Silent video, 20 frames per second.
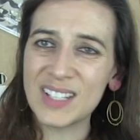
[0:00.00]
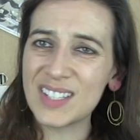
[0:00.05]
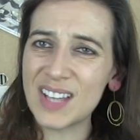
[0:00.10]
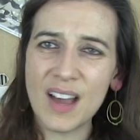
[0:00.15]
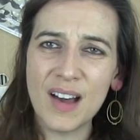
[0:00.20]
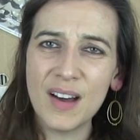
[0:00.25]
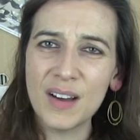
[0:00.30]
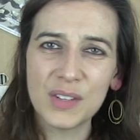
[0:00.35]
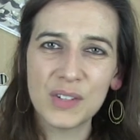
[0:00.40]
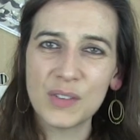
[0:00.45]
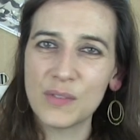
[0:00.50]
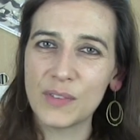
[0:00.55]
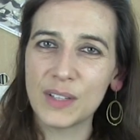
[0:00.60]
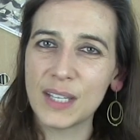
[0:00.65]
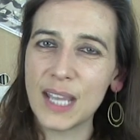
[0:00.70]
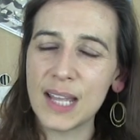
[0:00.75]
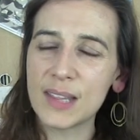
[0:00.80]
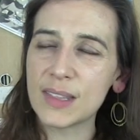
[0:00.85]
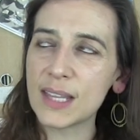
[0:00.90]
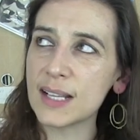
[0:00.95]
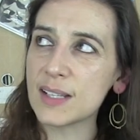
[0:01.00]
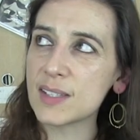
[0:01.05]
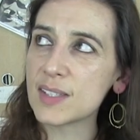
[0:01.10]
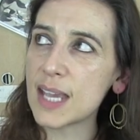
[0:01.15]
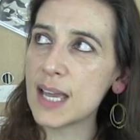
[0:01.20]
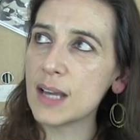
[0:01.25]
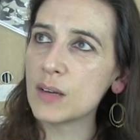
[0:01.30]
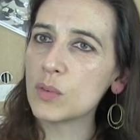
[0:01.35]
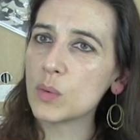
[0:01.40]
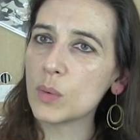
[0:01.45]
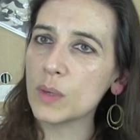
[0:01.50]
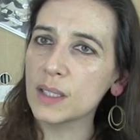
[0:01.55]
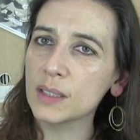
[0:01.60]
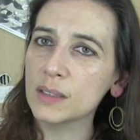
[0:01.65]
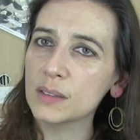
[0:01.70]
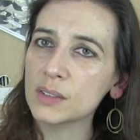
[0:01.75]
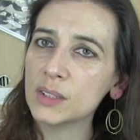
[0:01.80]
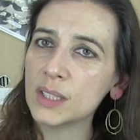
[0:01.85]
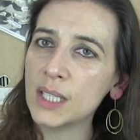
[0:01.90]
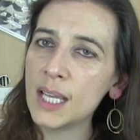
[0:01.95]
It's hard to forget that sound
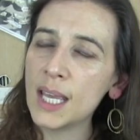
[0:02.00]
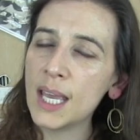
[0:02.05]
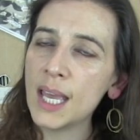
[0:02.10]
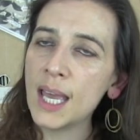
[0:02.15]
world.